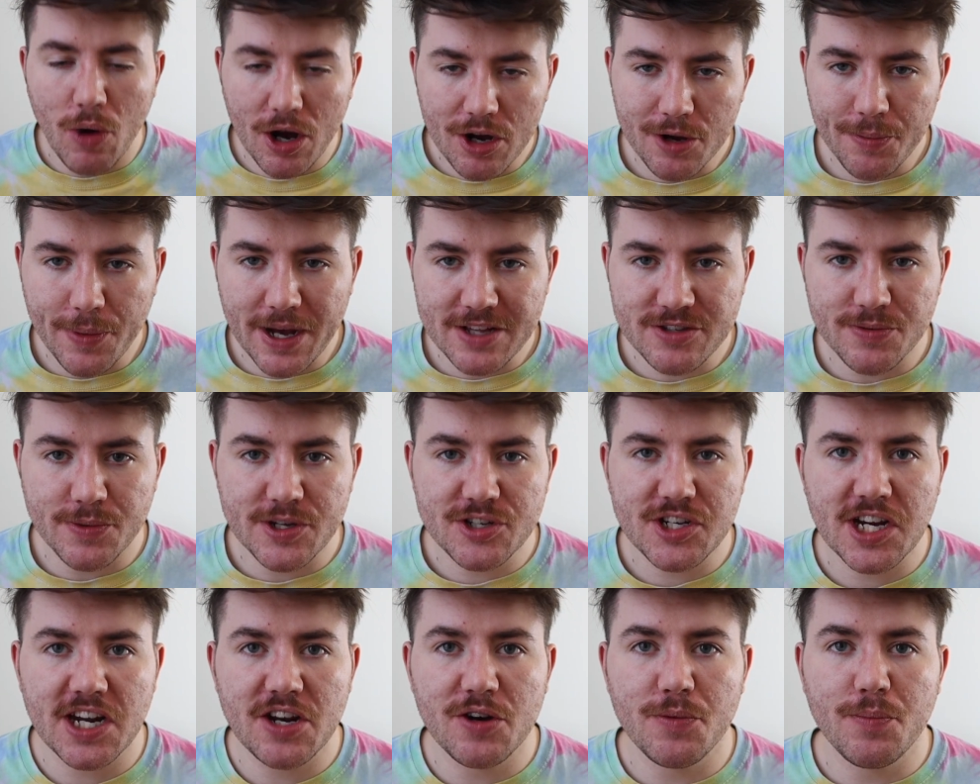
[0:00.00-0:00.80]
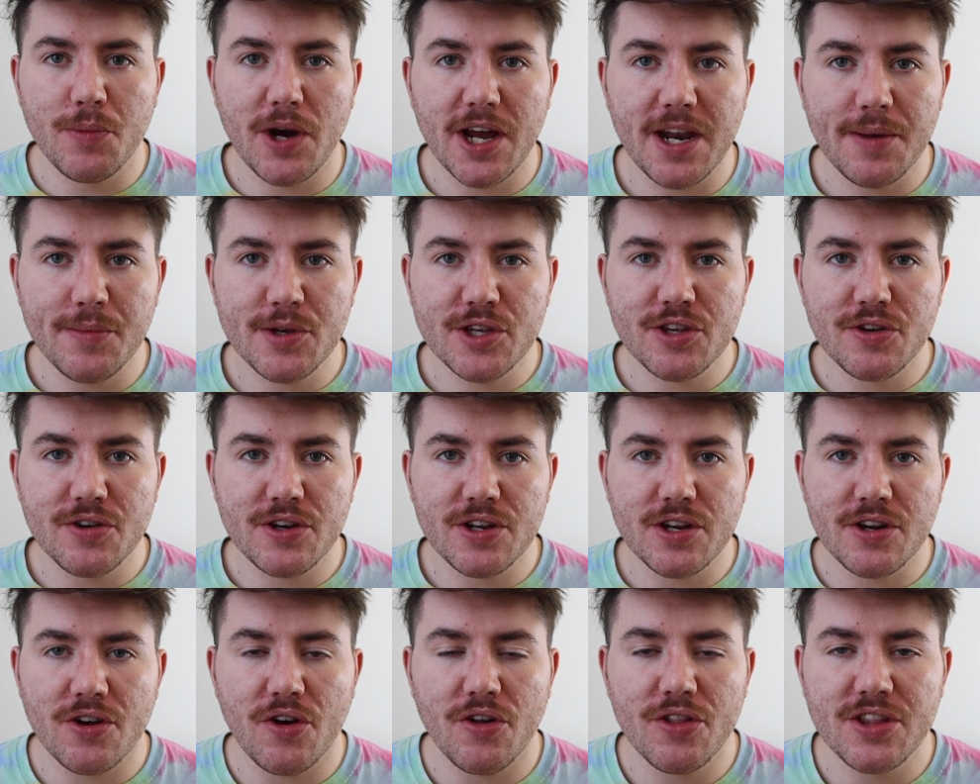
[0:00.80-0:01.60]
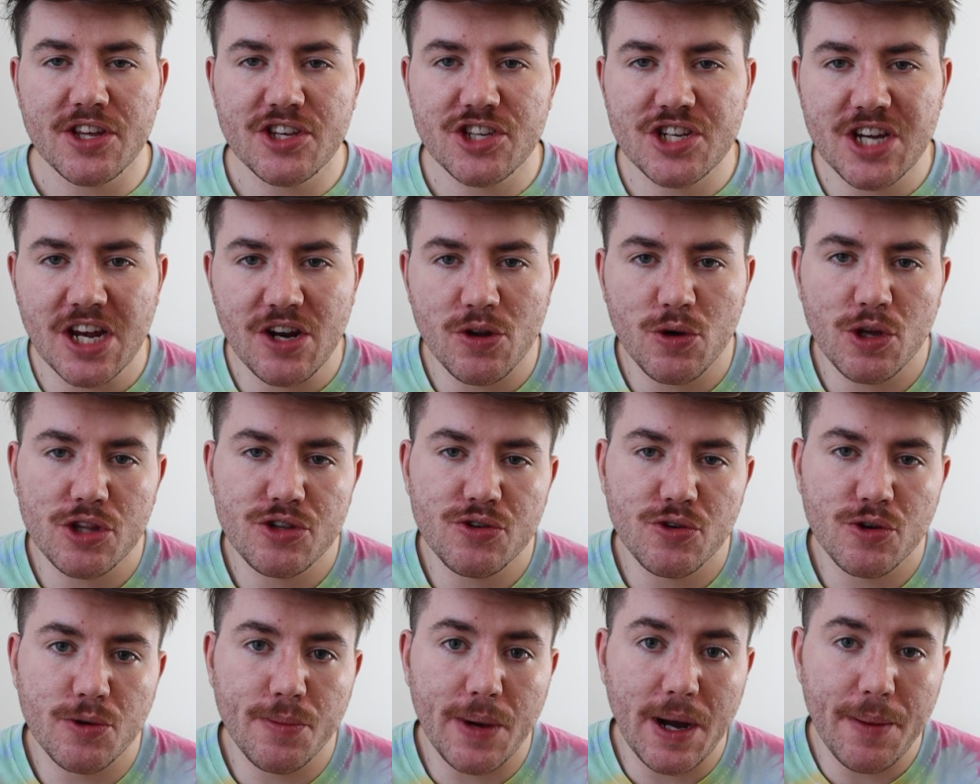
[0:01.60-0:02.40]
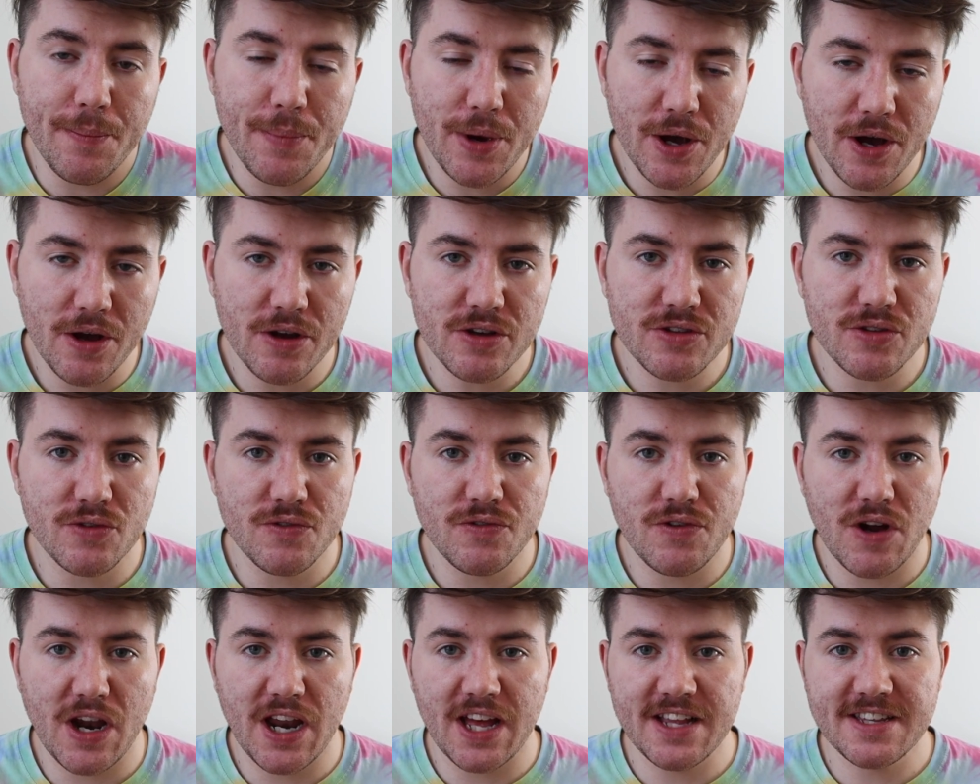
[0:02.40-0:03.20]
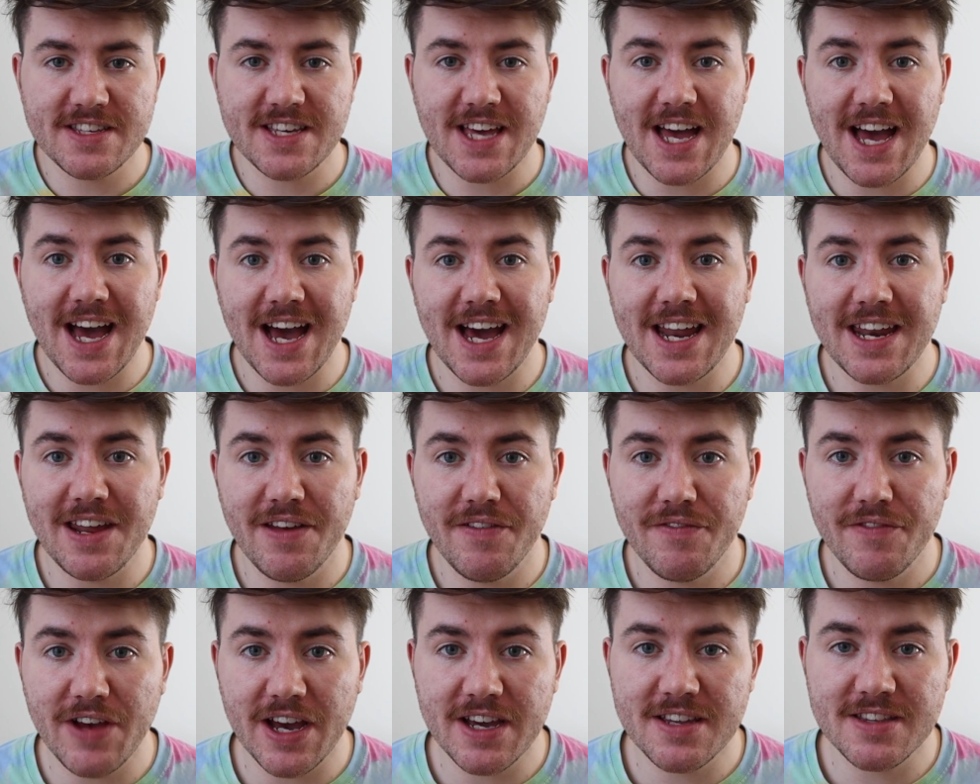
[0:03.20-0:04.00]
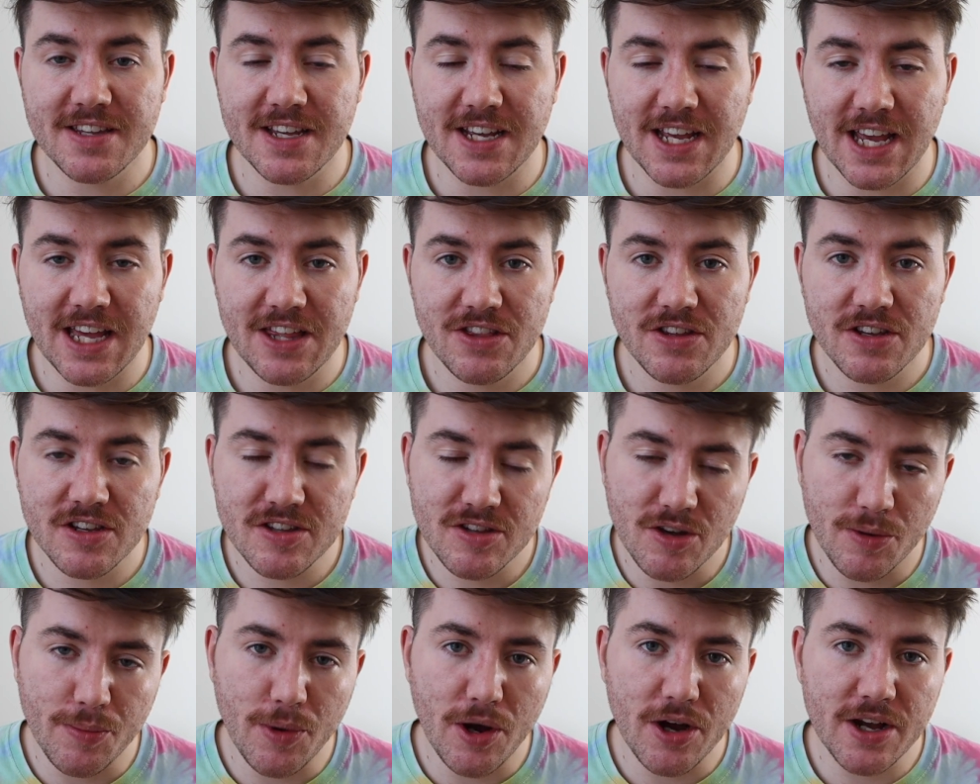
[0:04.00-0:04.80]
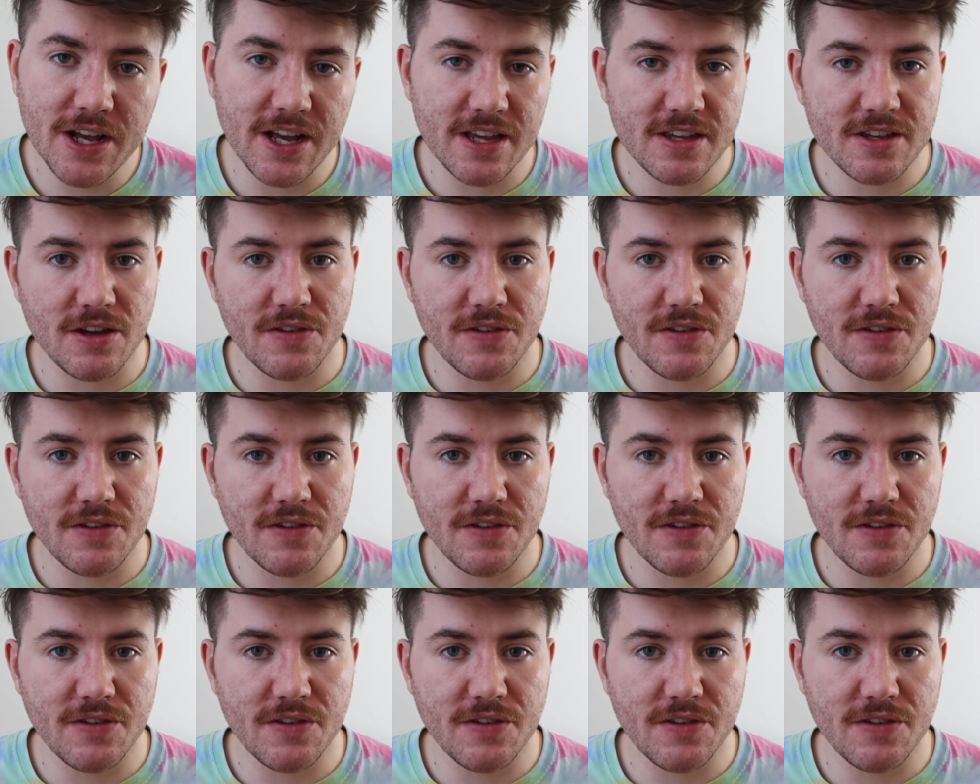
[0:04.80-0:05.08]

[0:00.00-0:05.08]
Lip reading: Welcome back to my channel. My name is Euan, and on this channel I talk about personal finance and investing in the stock market.